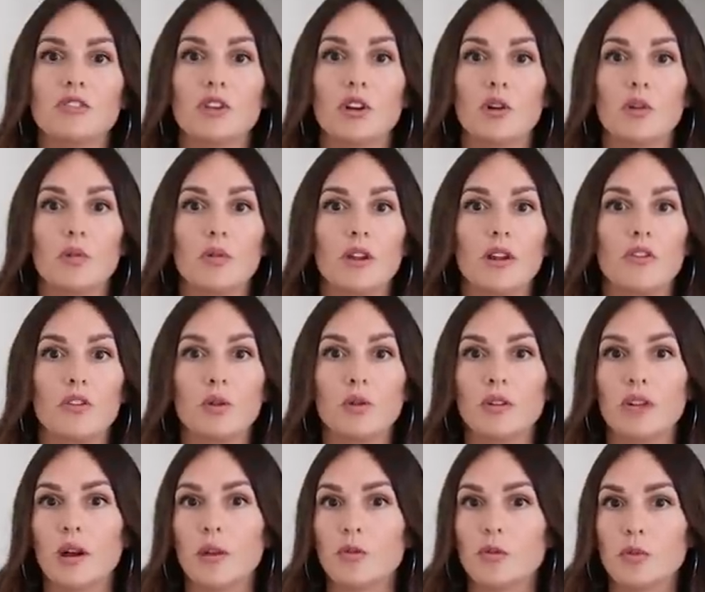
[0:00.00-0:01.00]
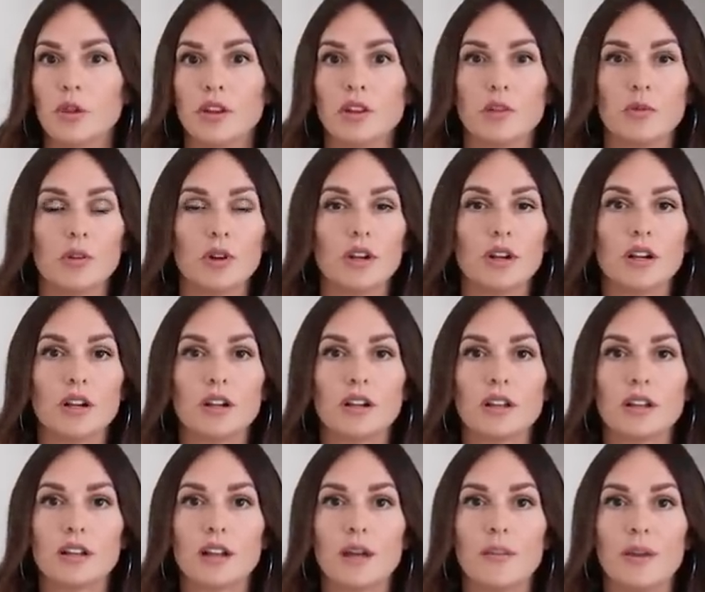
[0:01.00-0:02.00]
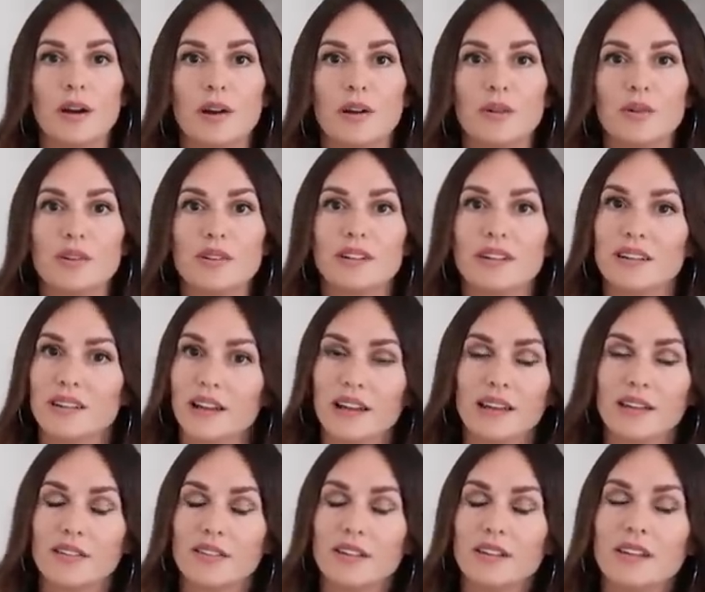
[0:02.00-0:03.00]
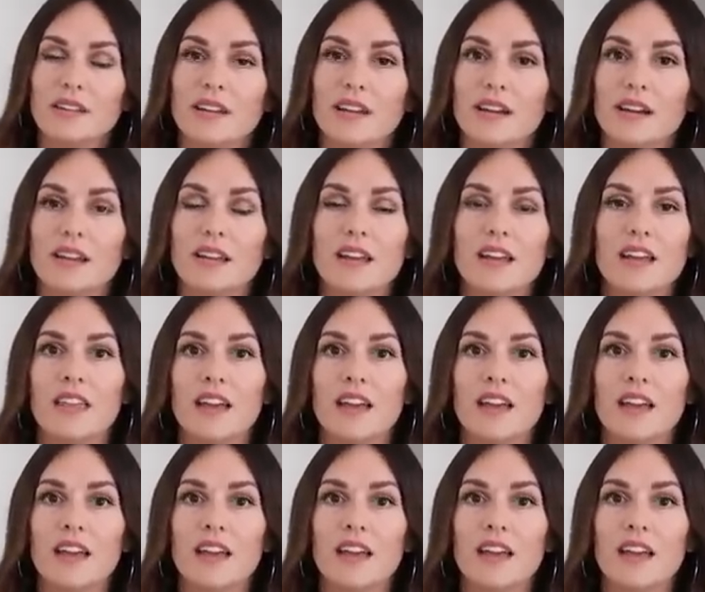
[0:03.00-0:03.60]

So if you can help spread the word heard about Design Loves Detail.